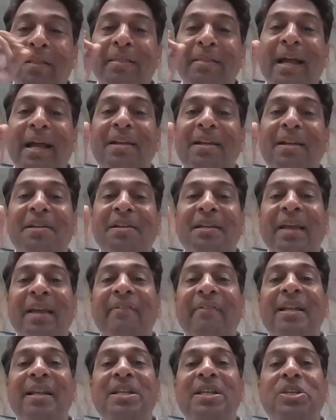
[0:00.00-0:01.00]
Then
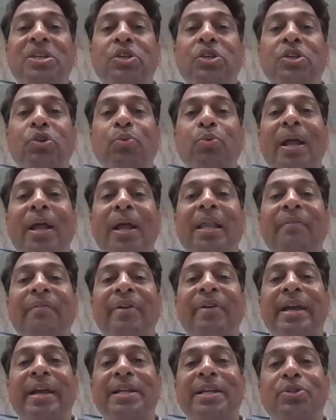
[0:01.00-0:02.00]
table
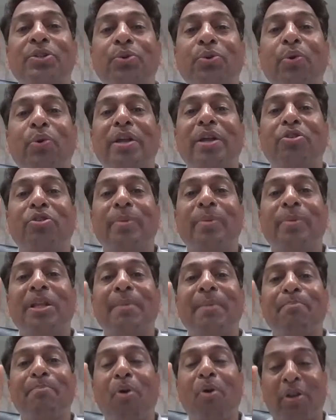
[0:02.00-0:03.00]
12 is going to be
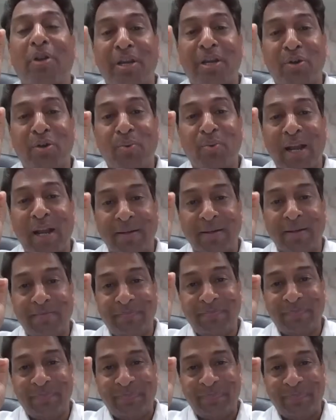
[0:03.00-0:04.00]
the important one.
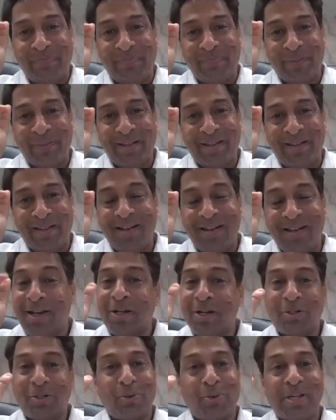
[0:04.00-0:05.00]

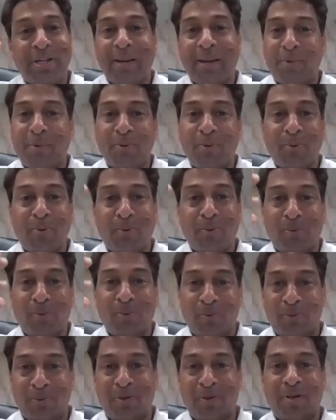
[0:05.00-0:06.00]
So you have
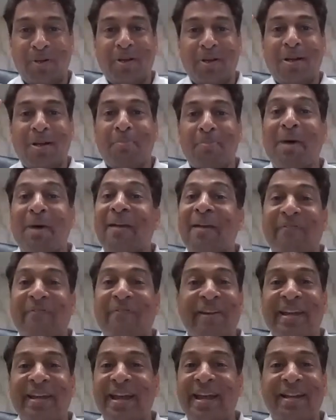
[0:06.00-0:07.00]
to
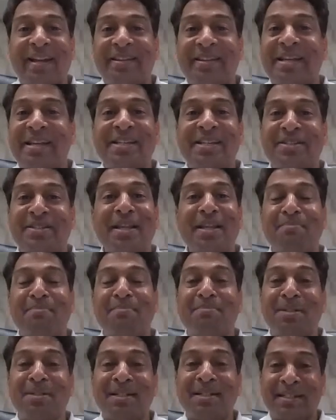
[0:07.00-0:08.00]
bifurcate these
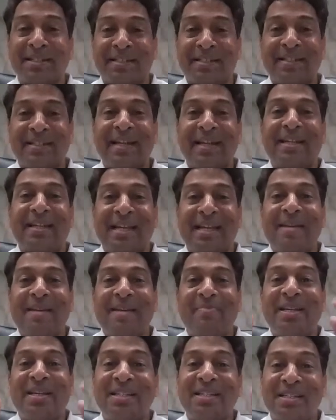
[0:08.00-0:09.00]
numbers and
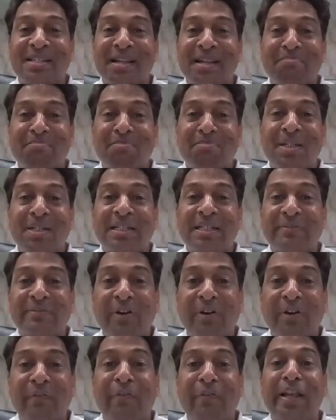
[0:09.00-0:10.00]
keep these numbers
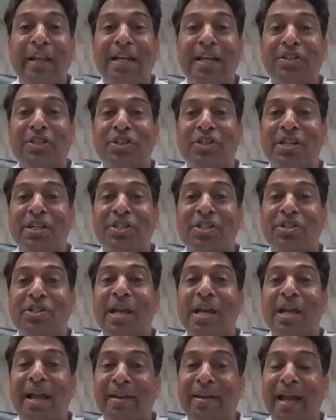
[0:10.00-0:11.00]
for filling
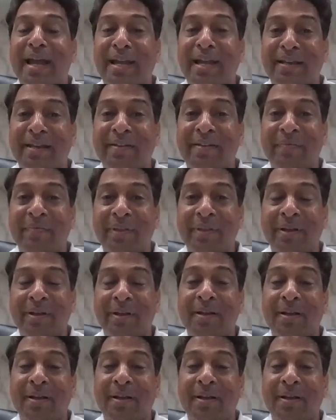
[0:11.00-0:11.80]
GSTR 9.